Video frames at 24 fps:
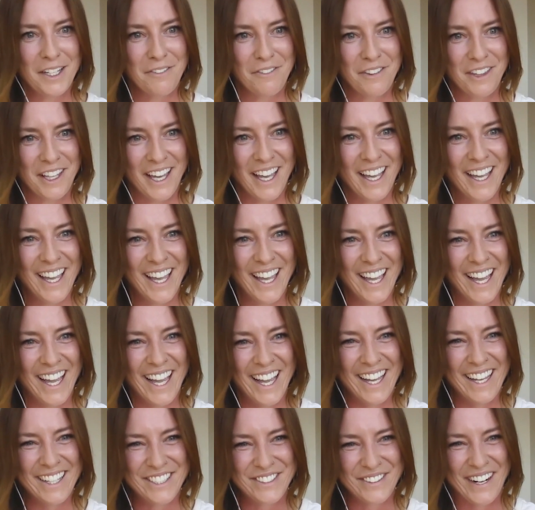of the
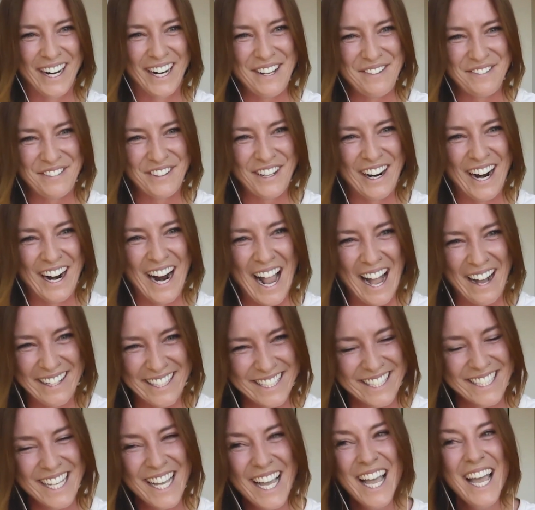24
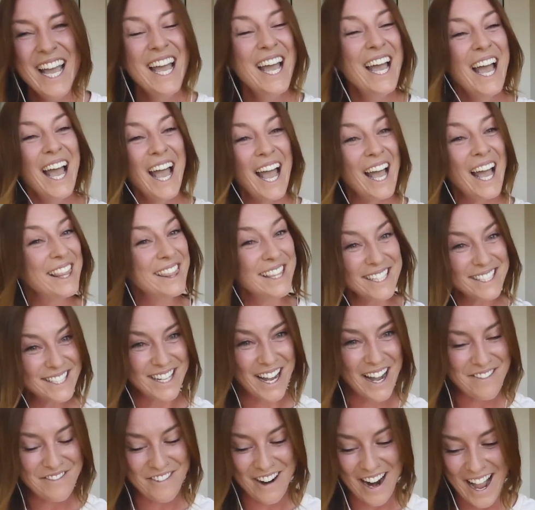hours. And this
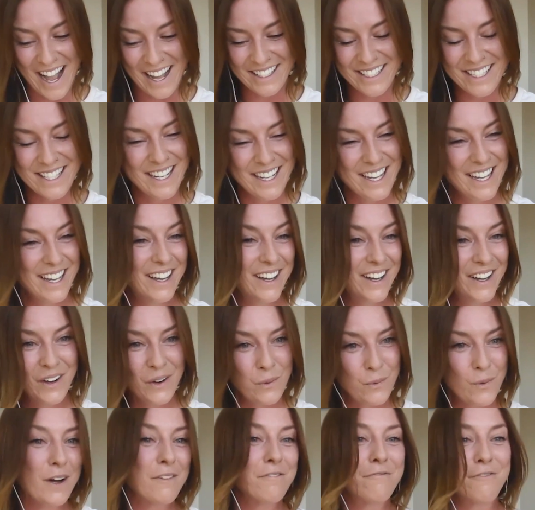time round,
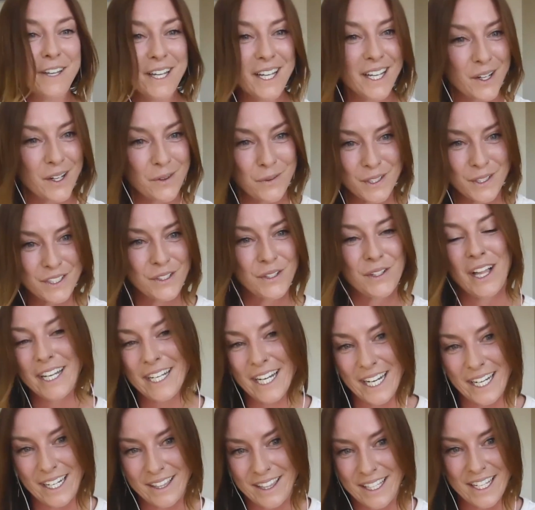1 finger was all I
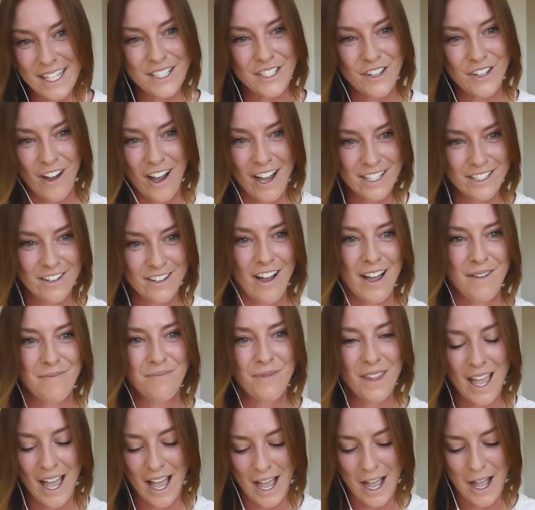needed the entire
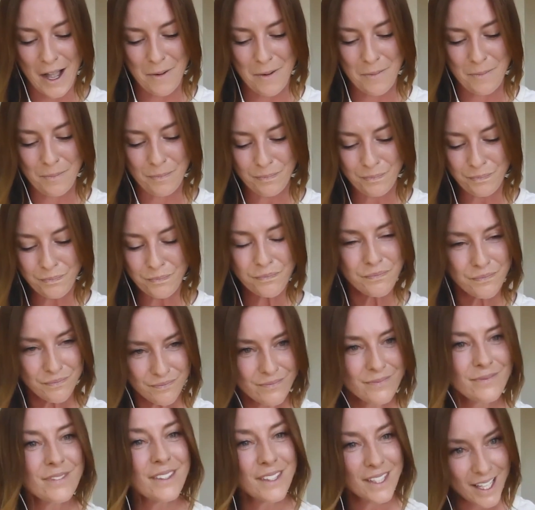time. Interesting. Were you
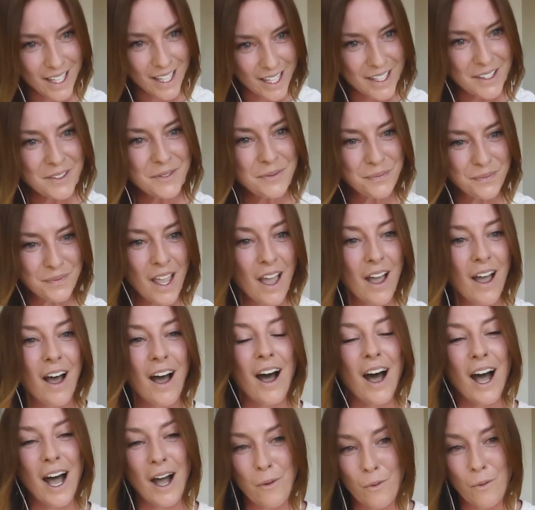on Mavens this time?
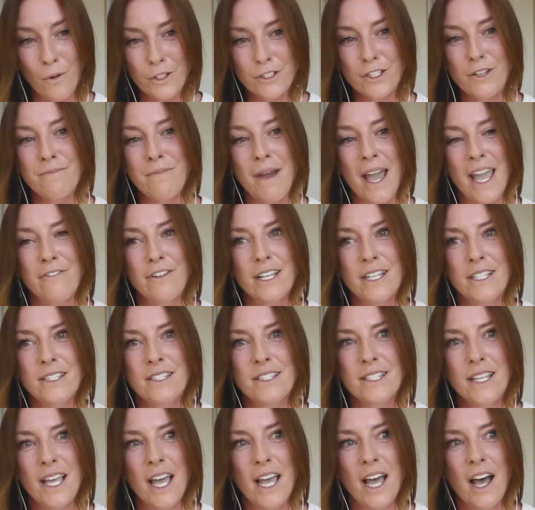I was on
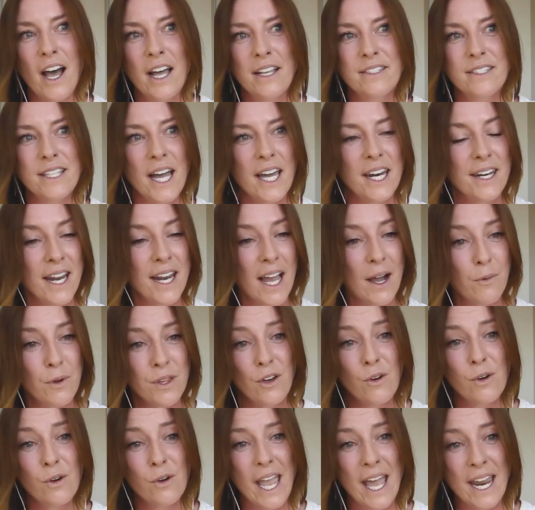Mavens. I started out with
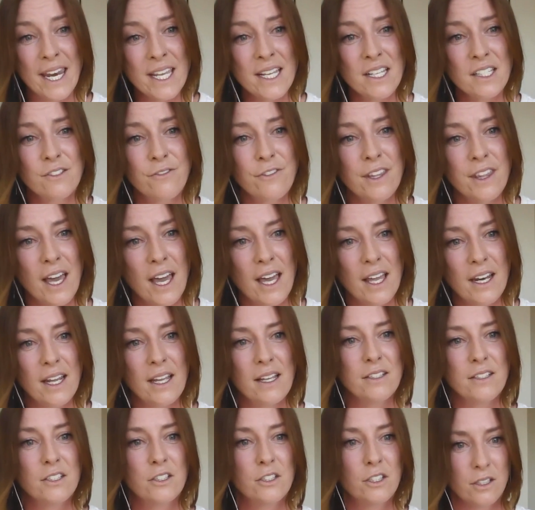organics for that
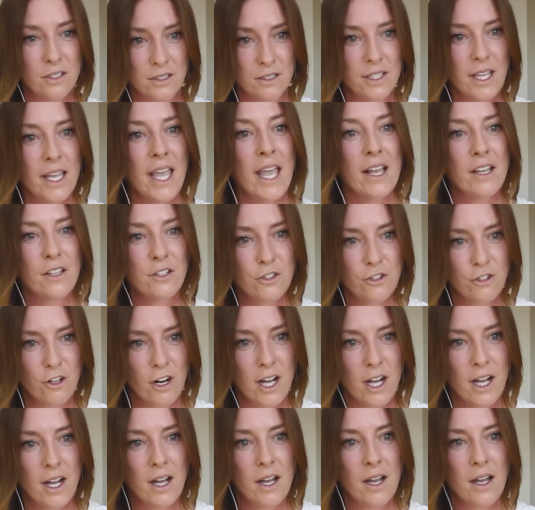just
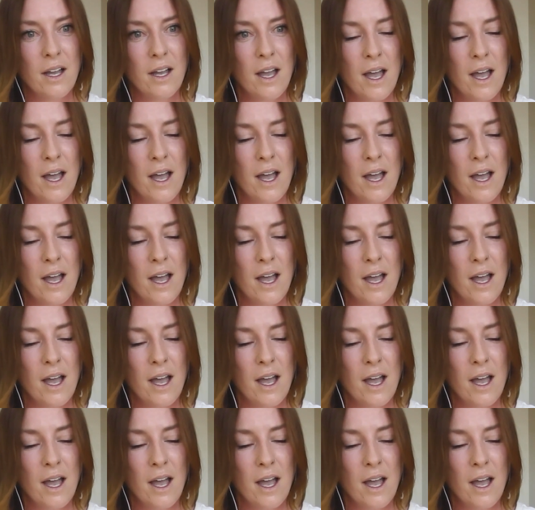extra